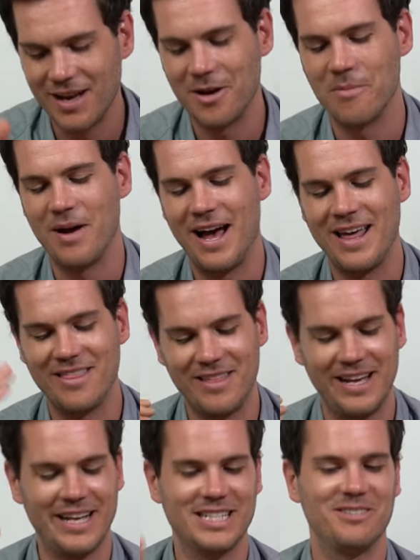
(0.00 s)
Um, I
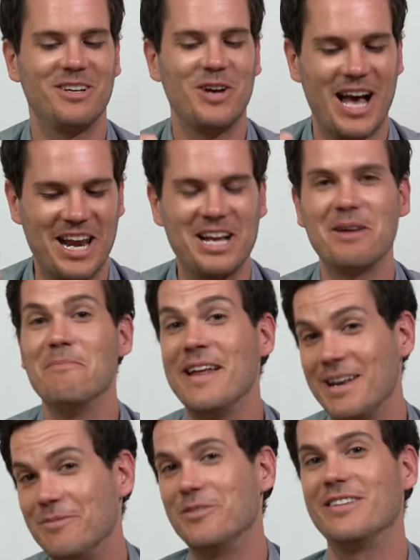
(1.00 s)
think it's kind of
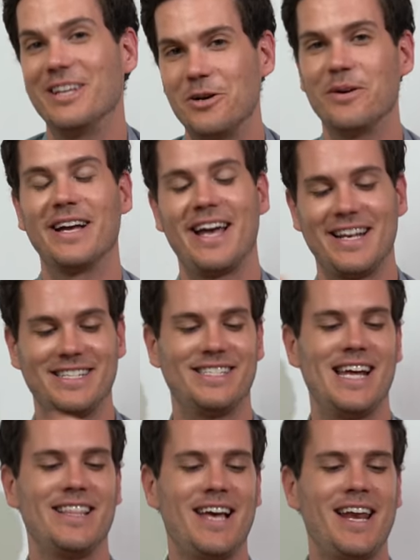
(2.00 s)
commendable. They're going ahead and
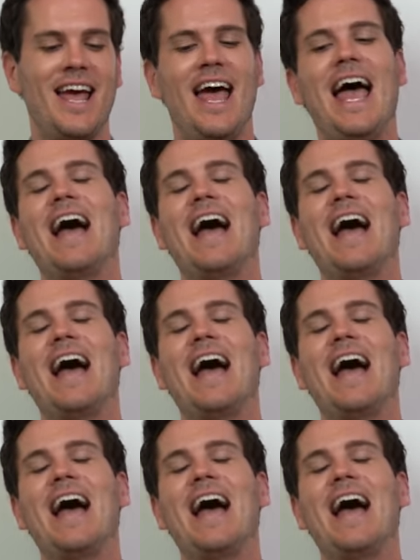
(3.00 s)
saying that.